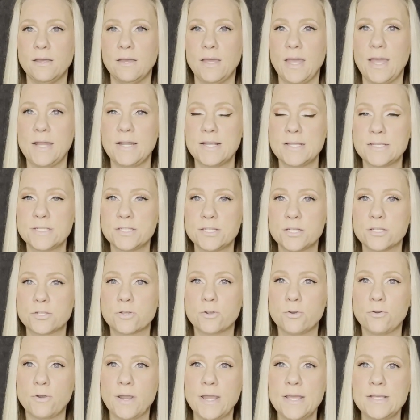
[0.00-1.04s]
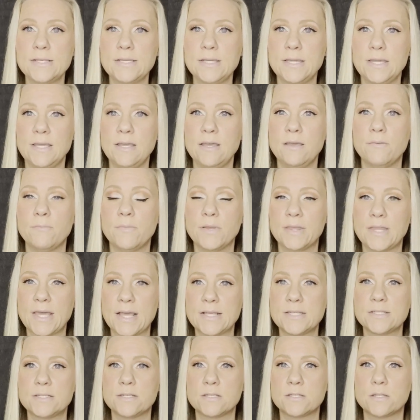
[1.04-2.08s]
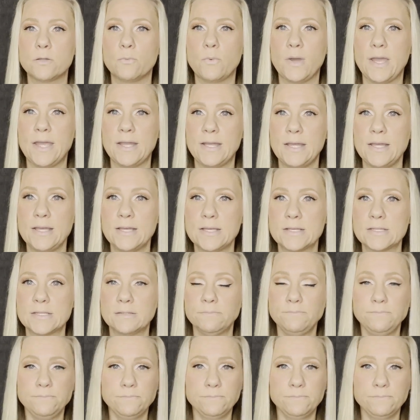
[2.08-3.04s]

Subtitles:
And it's just crazy, but that's just the way it is.